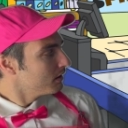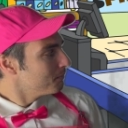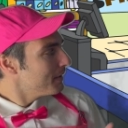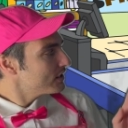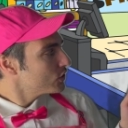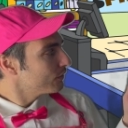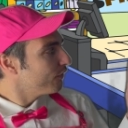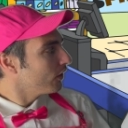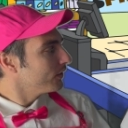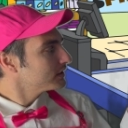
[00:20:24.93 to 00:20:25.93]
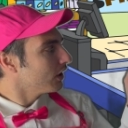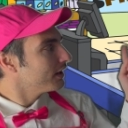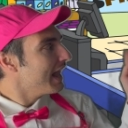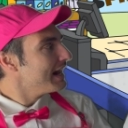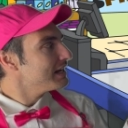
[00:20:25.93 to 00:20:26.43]
make sure to follow us
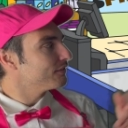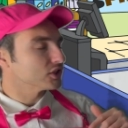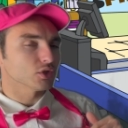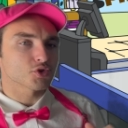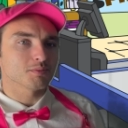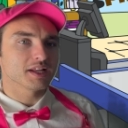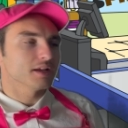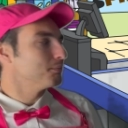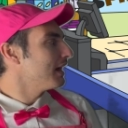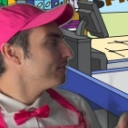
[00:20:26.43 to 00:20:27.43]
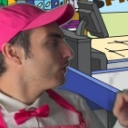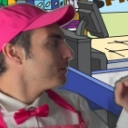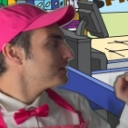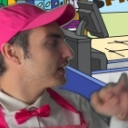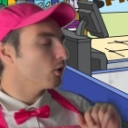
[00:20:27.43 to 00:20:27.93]
on any of our social media
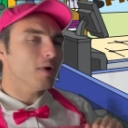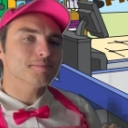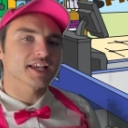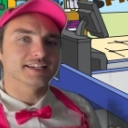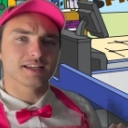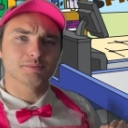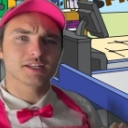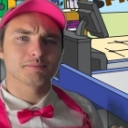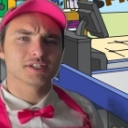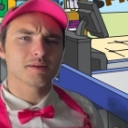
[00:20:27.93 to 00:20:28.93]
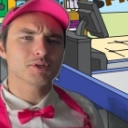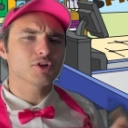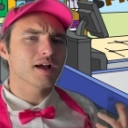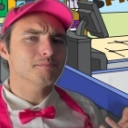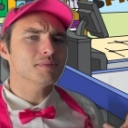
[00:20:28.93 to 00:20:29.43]
platforms like our website,
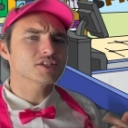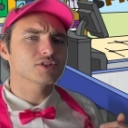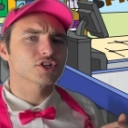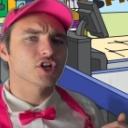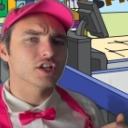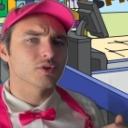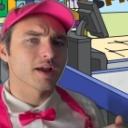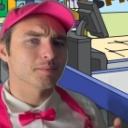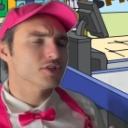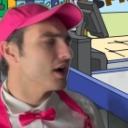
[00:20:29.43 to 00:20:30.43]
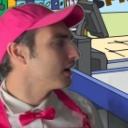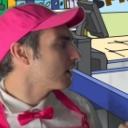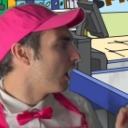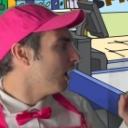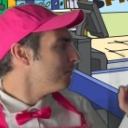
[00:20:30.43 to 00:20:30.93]

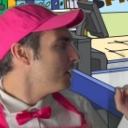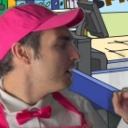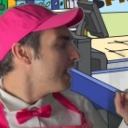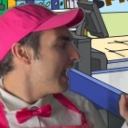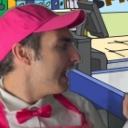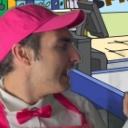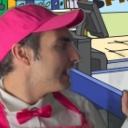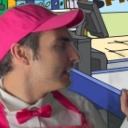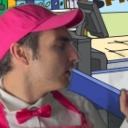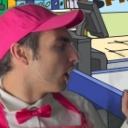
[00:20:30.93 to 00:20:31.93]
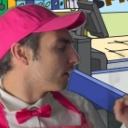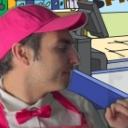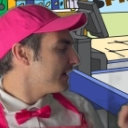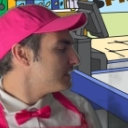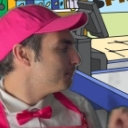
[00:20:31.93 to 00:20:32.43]
www.mrgoodiegrammar.com, and our
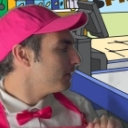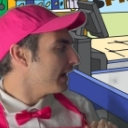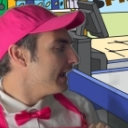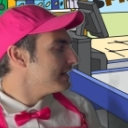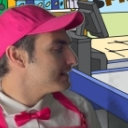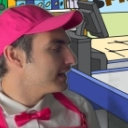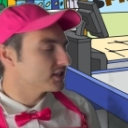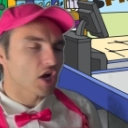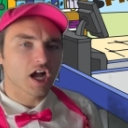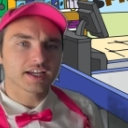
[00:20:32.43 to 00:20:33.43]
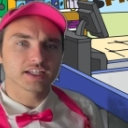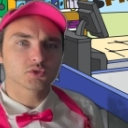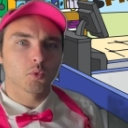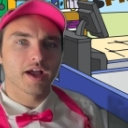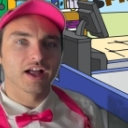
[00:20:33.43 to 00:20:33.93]
Facebook and TikTok as
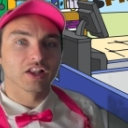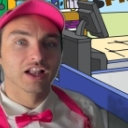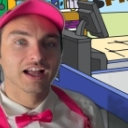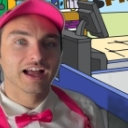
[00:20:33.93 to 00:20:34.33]
well.